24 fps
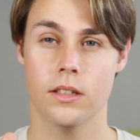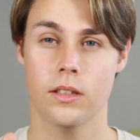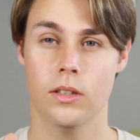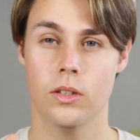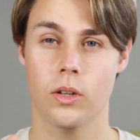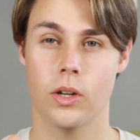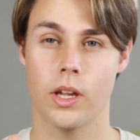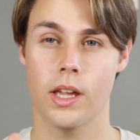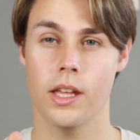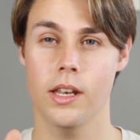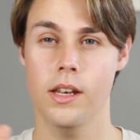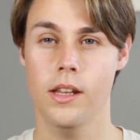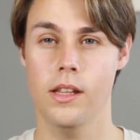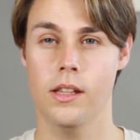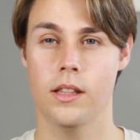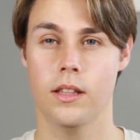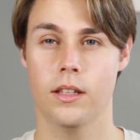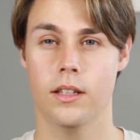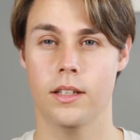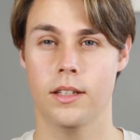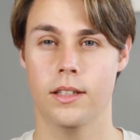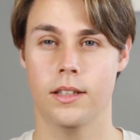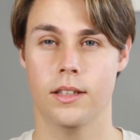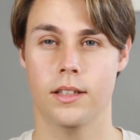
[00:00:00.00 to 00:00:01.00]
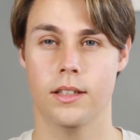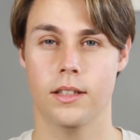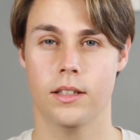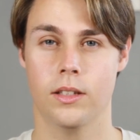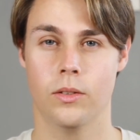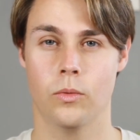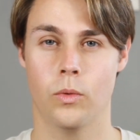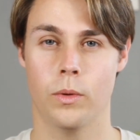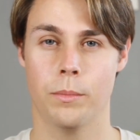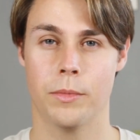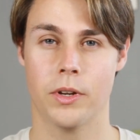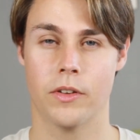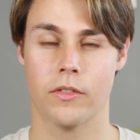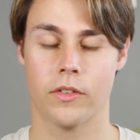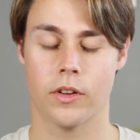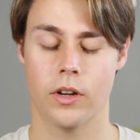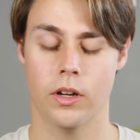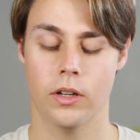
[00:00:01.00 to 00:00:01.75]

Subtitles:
looking in women of